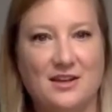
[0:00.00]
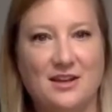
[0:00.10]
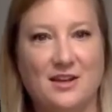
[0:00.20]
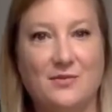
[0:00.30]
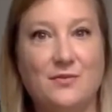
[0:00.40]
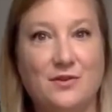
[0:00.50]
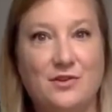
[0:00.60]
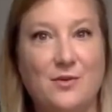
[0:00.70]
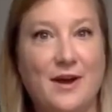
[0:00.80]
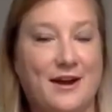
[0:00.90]
if
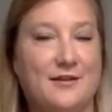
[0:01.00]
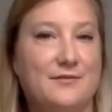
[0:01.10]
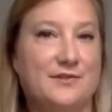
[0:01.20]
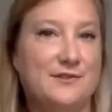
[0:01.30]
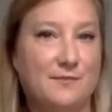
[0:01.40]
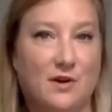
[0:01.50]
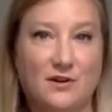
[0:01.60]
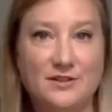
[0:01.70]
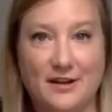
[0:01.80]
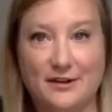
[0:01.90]
you have
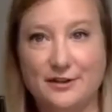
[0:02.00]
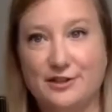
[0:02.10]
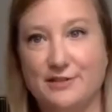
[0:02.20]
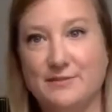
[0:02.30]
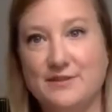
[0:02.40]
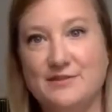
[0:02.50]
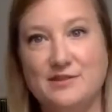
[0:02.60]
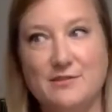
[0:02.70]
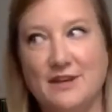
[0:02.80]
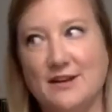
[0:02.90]
small dollar shipments,
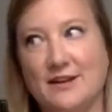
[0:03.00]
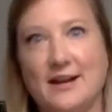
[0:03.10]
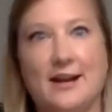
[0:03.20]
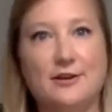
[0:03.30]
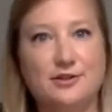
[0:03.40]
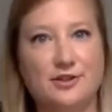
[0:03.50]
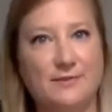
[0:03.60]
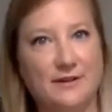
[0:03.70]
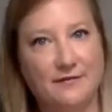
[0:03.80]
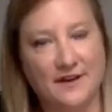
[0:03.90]
you might not actually
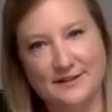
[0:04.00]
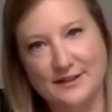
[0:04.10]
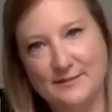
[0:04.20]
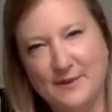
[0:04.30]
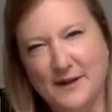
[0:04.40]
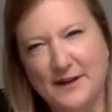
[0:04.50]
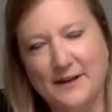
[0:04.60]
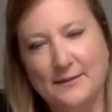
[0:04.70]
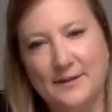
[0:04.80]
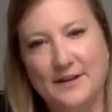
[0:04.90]
be affected by
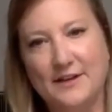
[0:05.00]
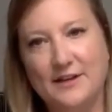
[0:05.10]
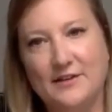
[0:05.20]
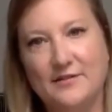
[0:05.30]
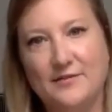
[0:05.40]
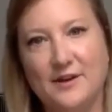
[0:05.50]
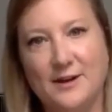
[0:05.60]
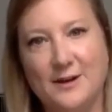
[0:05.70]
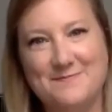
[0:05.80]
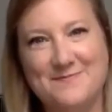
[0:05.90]
any of
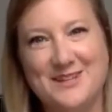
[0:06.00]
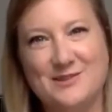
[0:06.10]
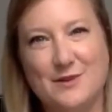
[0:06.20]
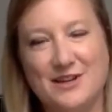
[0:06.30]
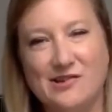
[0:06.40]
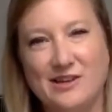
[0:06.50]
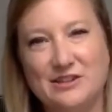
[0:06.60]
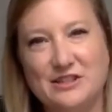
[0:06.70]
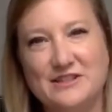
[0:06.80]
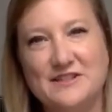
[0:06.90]
these
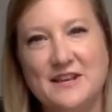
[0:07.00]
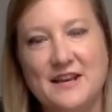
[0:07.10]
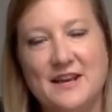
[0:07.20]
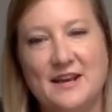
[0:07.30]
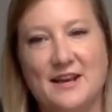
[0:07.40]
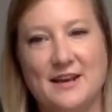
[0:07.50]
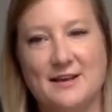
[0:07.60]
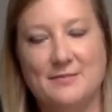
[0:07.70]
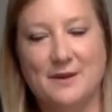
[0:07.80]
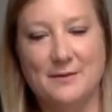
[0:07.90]
regulations.
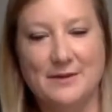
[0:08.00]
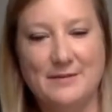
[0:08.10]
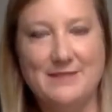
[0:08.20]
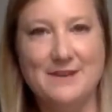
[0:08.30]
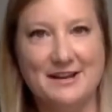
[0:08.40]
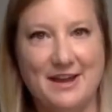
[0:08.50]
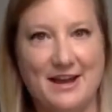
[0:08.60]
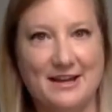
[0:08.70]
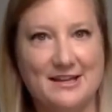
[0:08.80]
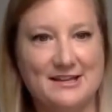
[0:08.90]
And what I mean by
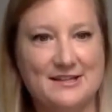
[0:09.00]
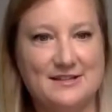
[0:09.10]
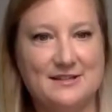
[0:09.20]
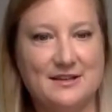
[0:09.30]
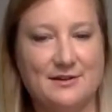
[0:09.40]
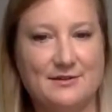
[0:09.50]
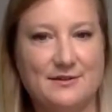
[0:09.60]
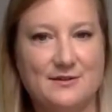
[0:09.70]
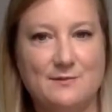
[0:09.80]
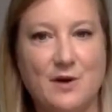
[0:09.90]
that is
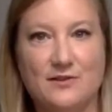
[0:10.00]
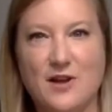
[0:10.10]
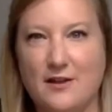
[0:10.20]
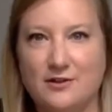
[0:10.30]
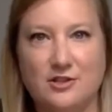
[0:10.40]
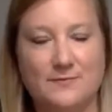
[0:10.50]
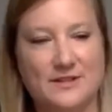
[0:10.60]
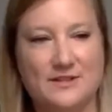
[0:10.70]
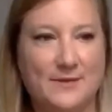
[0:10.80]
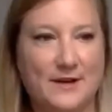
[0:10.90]
small dollar
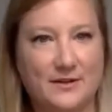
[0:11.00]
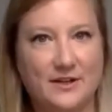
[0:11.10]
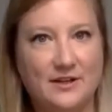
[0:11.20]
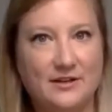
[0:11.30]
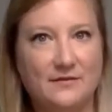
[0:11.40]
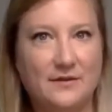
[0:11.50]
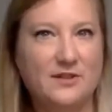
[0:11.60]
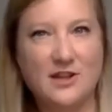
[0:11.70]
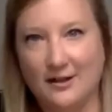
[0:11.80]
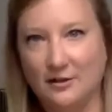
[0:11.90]
shipments, about
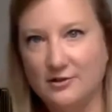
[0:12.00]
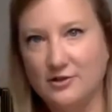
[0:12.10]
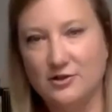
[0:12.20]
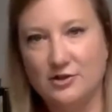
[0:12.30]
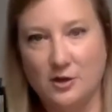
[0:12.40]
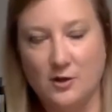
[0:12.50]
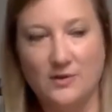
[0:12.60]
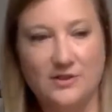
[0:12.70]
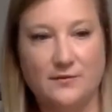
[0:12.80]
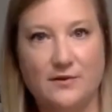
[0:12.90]
$50 or so.
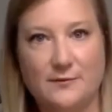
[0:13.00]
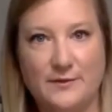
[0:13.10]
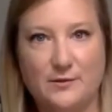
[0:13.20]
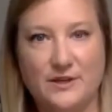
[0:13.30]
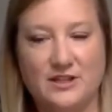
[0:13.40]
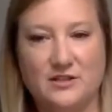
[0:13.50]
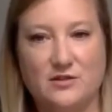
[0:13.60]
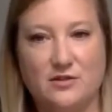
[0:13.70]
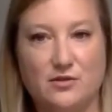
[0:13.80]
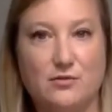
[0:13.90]
It differs between
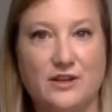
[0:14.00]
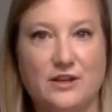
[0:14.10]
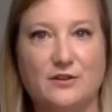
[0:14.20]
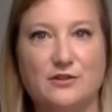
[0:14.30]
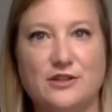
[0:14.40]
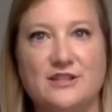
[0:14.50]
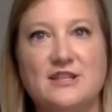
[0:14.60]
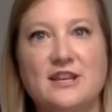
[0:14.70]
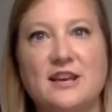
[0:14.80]
the 3 countries.